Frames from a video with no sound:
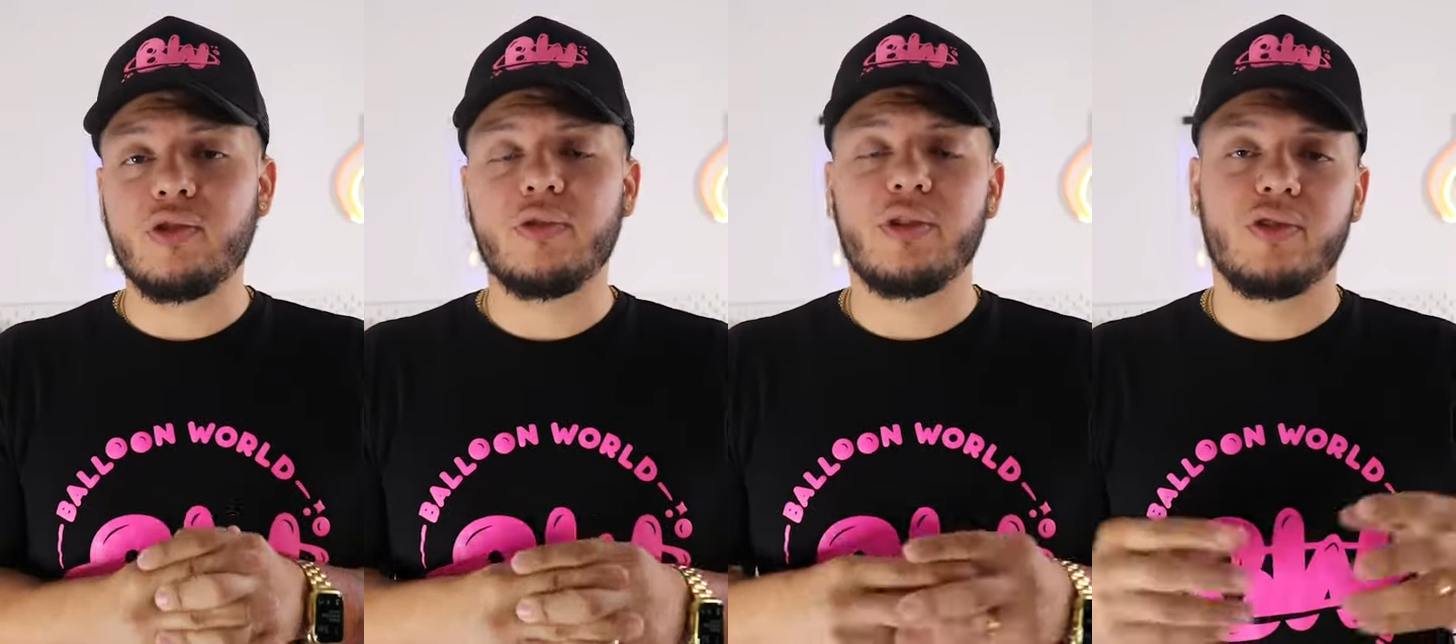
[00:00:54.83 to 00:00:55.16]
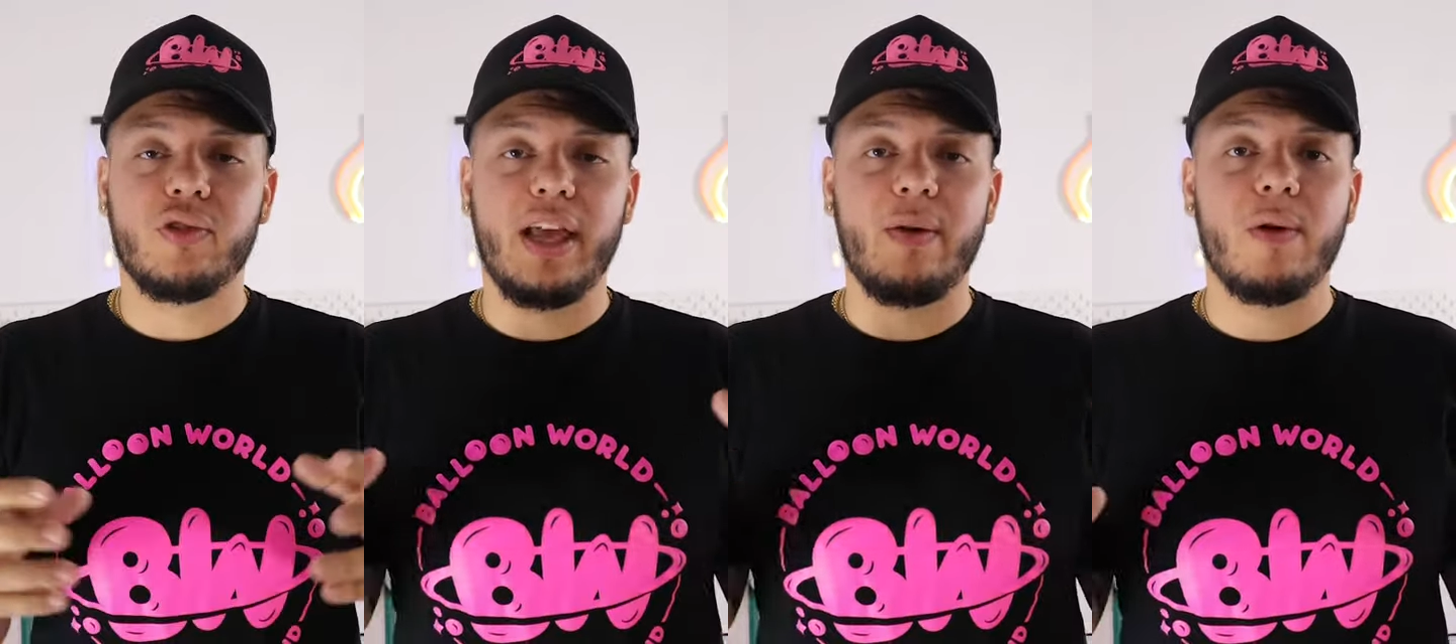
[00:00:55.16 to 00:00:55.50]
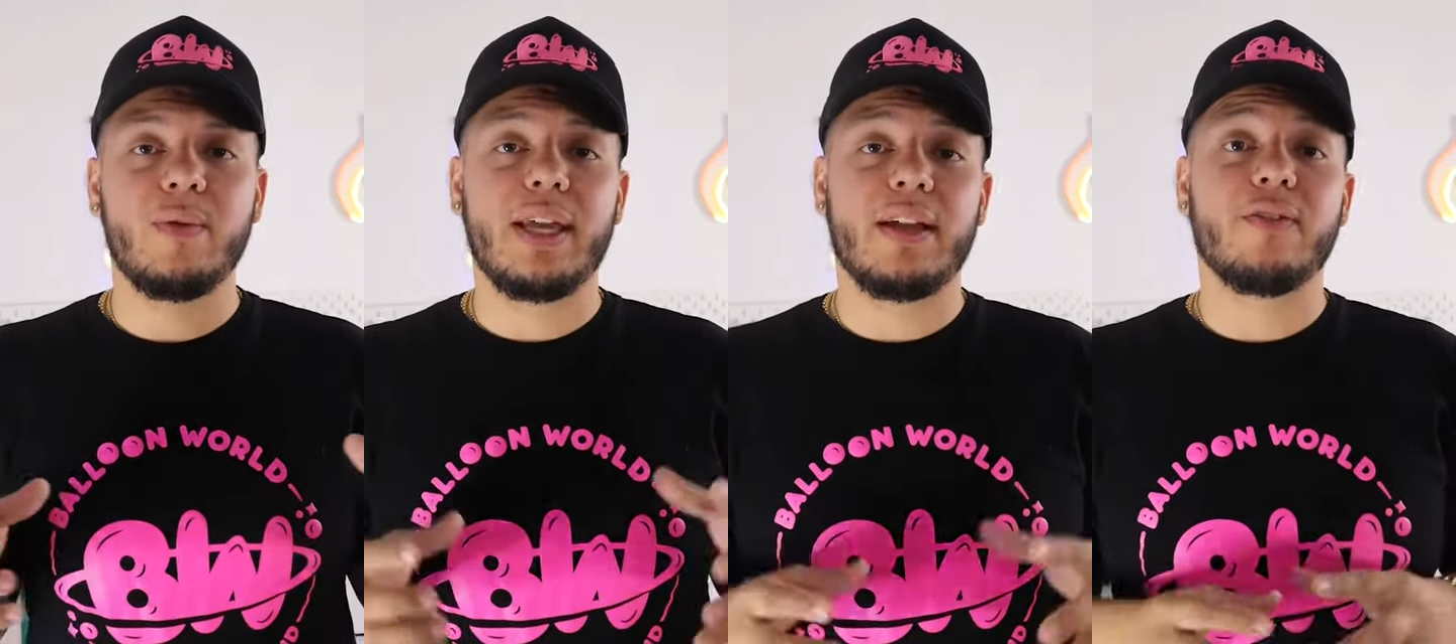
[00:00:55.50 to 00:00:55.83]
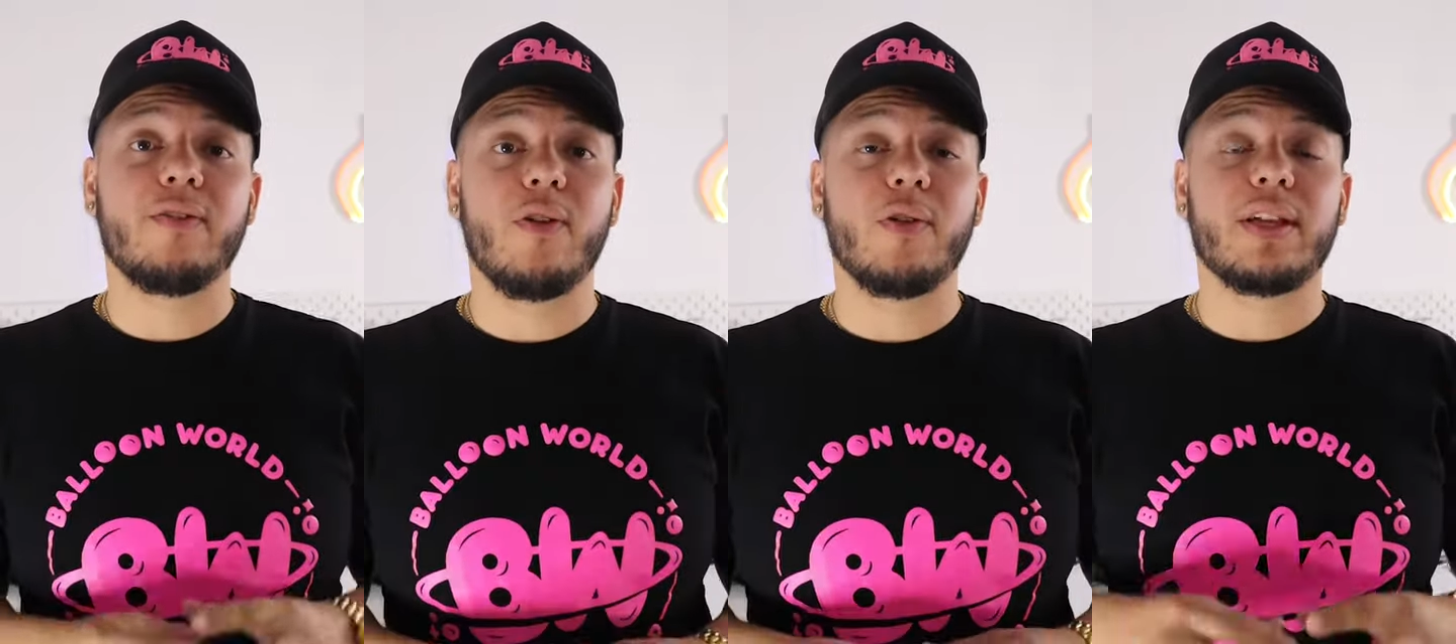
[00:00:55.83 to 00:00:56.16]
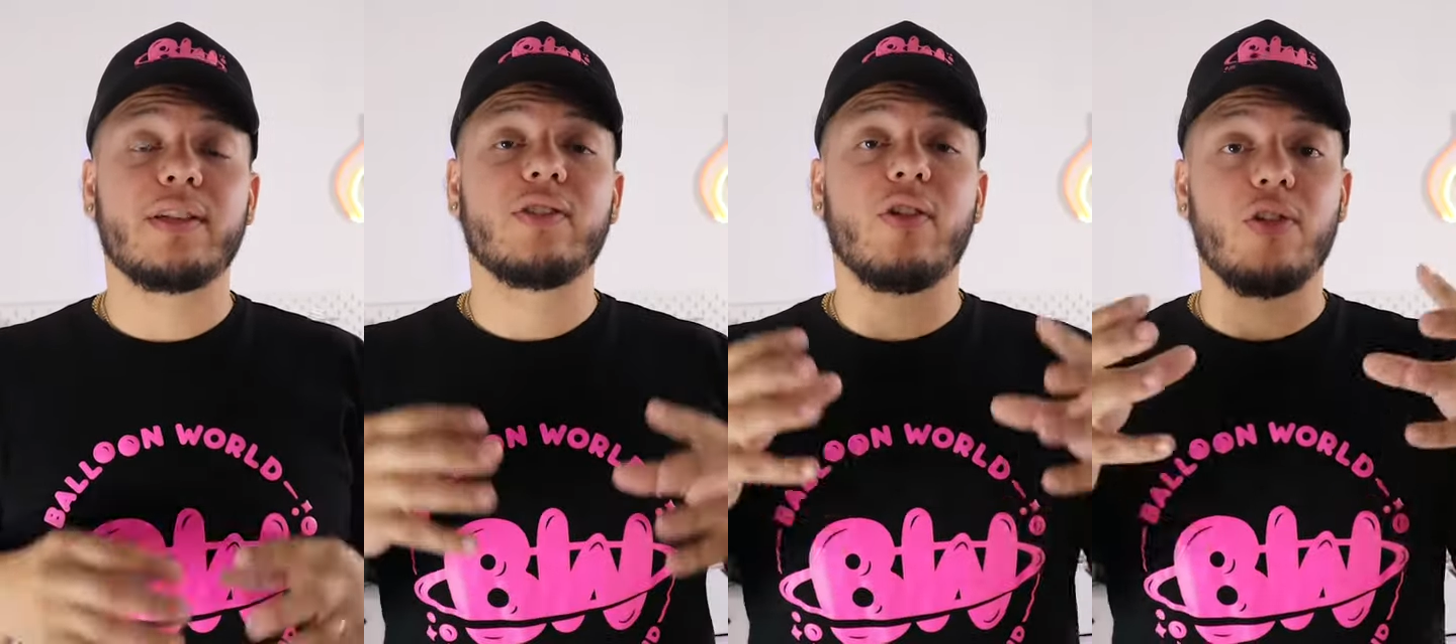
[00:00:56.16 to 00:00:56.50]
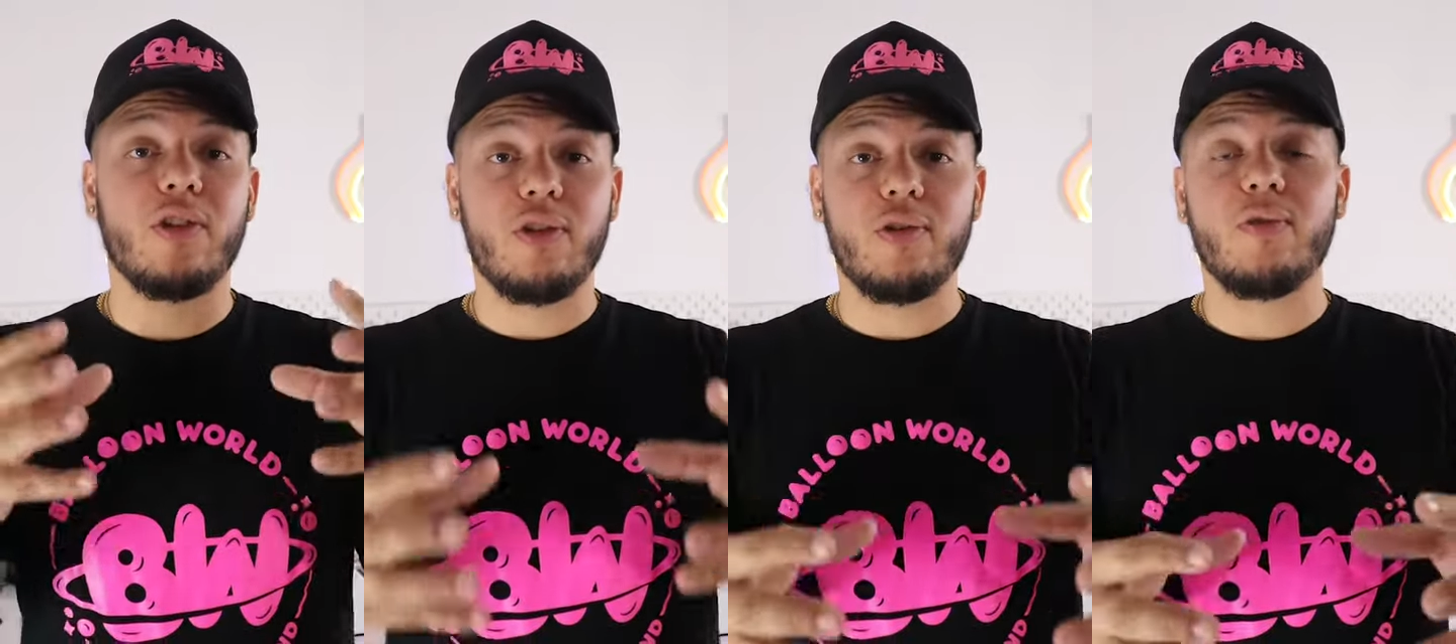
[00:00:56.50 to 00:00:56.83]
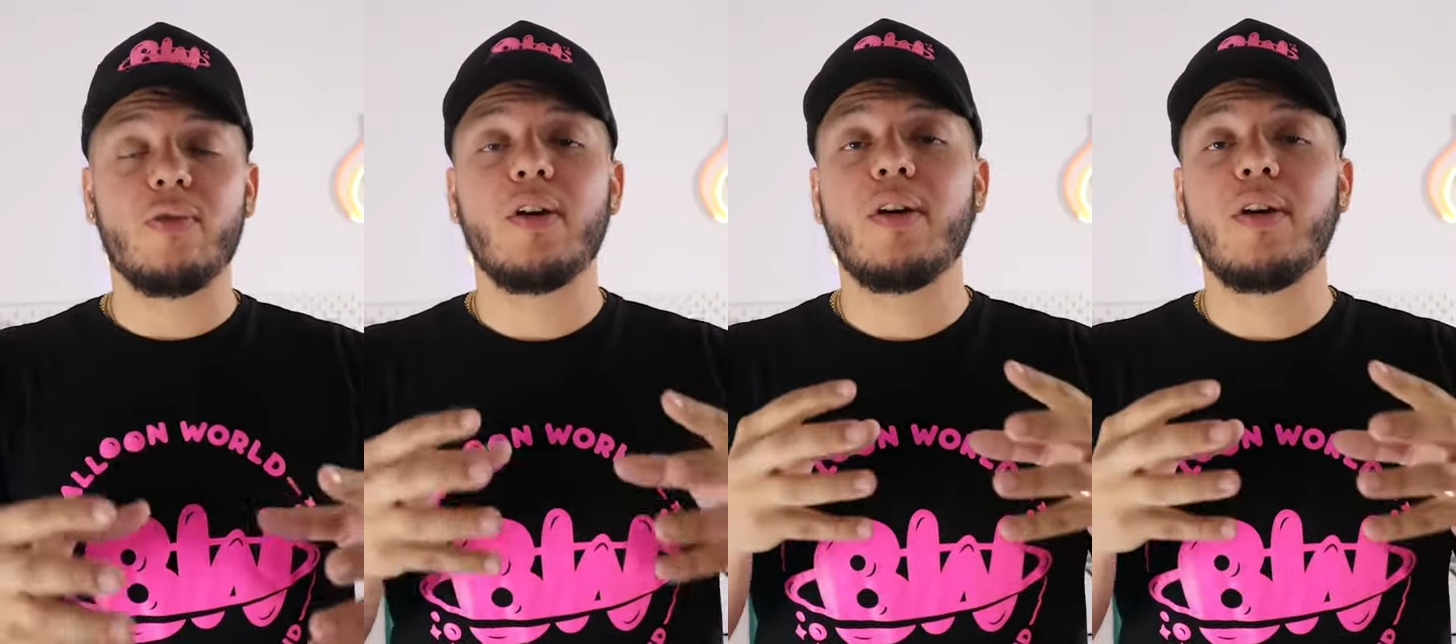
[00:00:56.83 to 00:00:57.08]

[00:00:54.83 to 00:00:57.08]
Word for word: students so that way we can focus on you